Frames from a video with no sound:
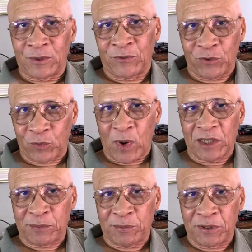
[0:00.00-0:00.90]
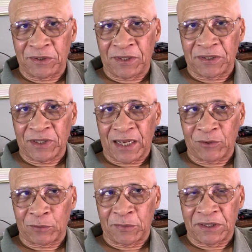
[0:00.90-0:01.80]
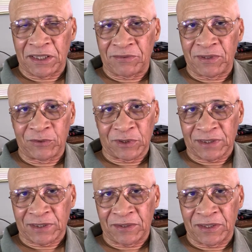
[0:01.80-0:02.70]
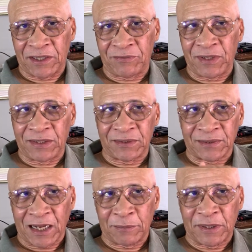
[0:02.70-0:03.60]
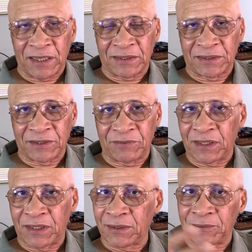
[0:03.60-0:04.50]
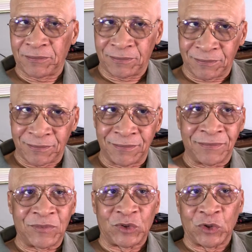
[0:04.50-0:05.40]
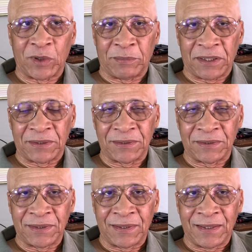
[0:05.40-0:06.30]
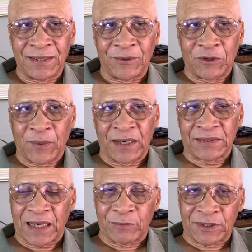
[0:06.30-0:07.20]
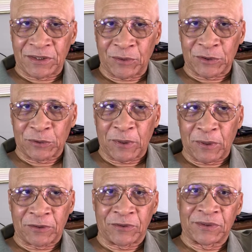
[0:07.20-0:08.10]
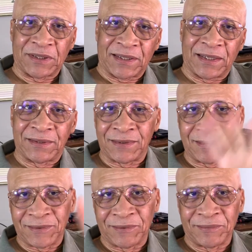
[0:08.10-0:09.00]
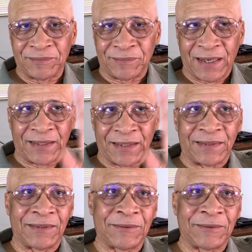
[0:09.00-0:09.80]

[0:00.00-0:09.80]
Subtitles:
If you watch me on the other channel on Monday evenings or Saturday evenings, I'll be there this evening. Join me. Otherwise, I will see you all tomorrow. Till then, bye.